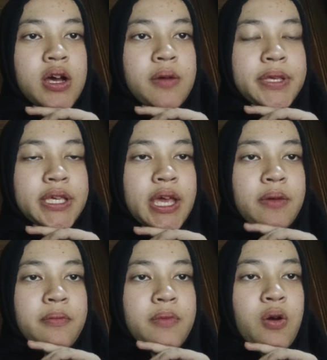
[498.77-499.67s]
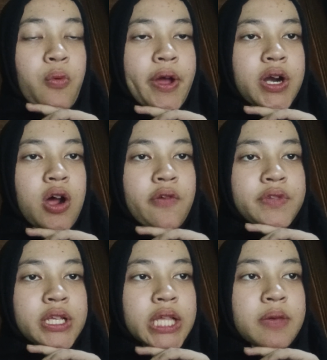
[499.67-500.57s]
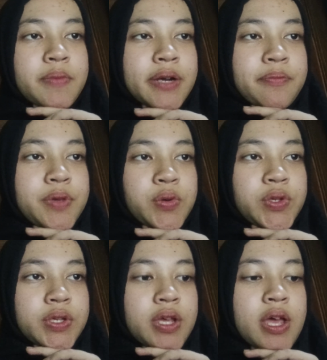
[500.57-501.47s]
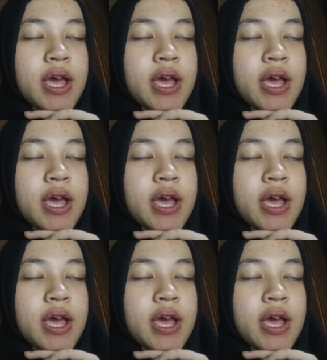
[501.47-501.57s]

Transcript: became aware of the labor abuse,